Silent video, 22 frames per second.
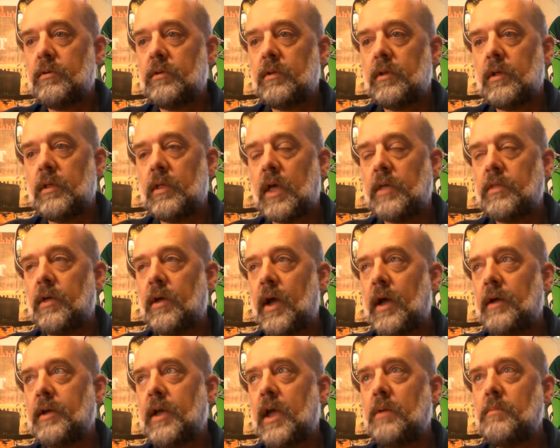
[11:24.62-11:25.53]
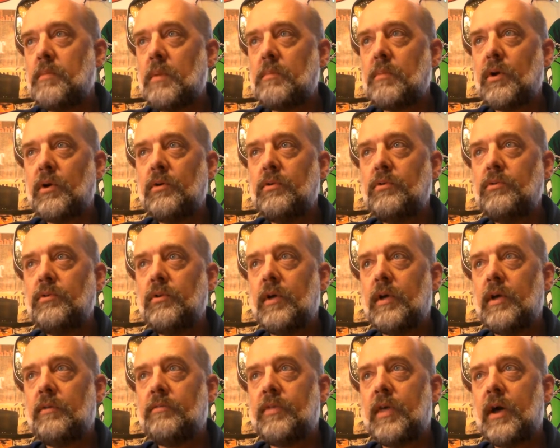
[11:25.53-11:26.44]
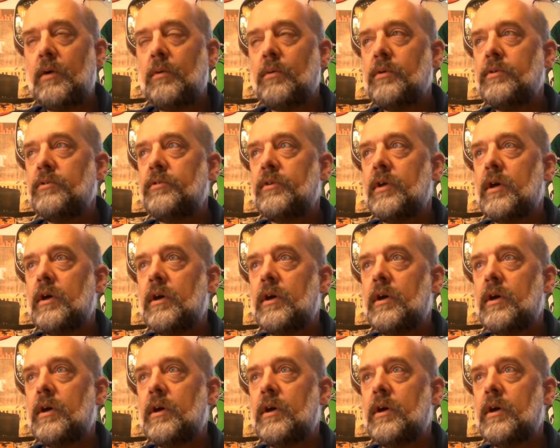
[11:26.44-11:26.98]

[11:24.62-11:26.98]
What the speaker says: I can't remember if that was